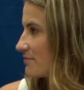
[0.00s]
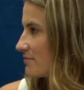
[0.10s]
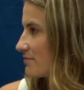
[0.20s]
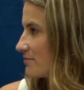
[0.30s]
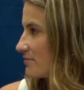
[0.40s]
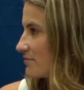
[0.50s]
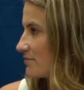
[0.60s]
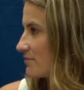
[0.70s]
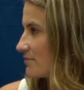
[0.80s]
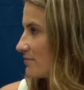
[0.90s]

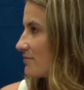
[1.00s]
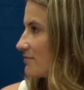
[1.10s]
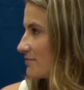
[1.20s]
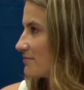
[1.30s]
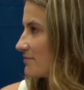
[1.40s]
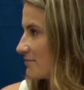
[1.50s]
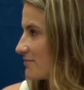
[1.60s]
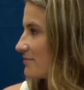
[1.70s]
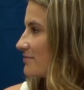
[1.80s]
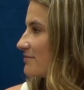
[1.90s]

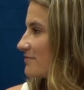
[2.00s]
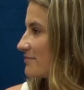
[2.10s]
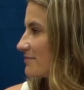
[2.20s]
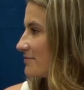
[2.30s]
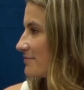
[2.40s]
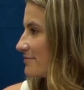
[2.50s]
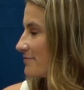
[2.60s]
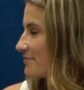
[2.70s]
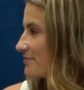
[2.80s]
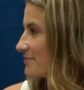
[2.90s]

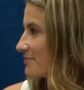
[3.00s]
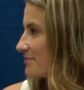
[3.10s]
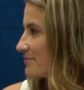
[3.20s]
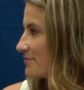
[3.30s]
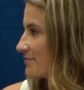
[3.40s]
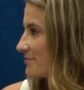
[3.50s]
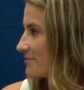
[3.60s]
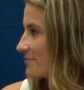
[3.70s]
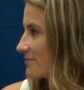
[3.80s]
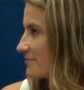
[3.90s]

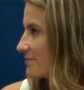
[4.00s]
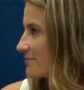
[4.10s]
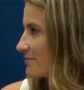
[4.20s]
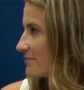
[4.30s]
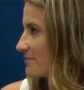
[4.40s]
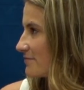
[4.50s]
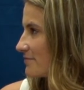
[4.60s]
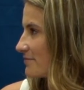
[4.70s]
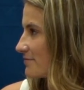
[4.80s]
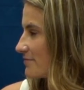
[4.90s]

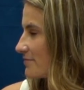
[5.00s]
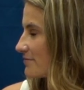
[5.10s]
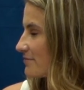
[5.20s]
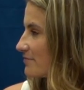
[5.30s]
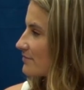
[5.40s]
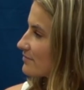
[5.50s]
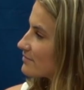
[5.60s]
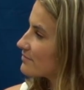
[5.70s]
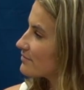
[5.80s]
This person isn't speaking.